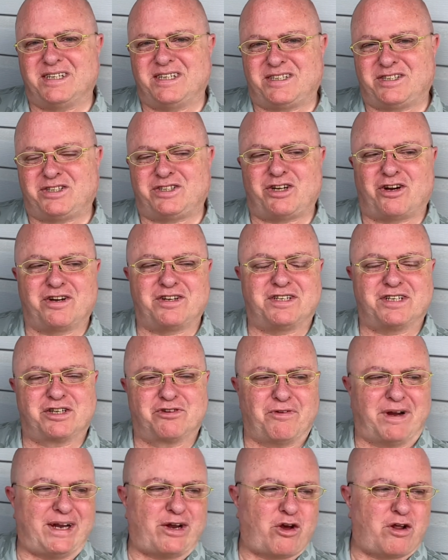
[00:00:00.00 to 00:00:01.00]
It started to
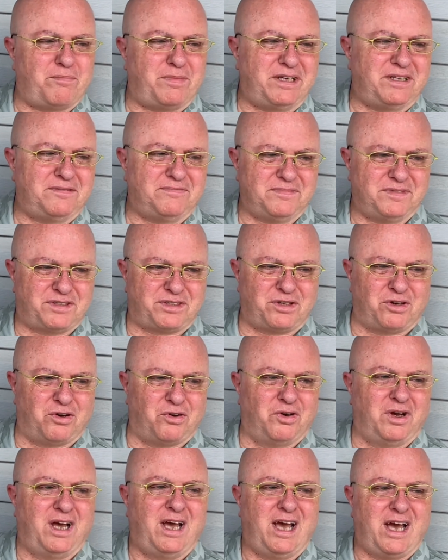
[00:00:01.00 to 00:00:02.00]
grate on me,
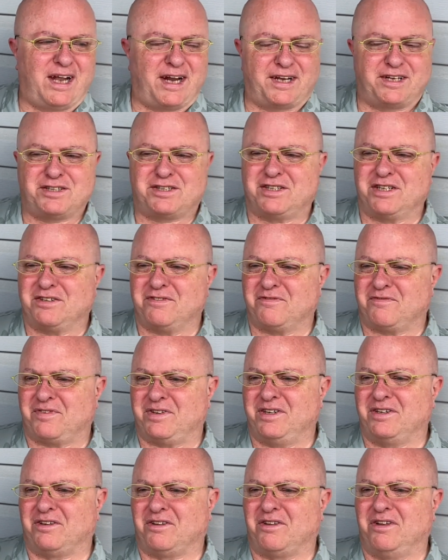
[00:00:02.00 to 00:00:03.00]
so, and I just didn't
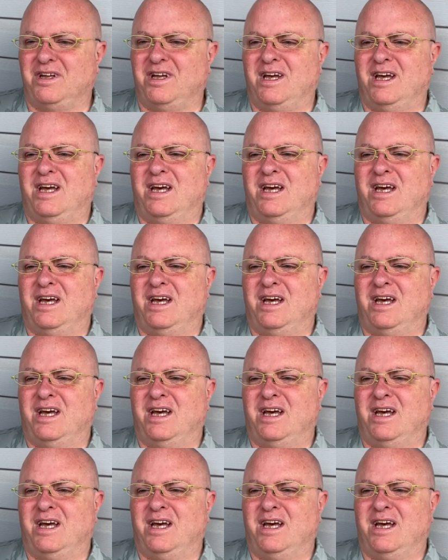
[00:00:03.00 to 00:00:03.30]
feel,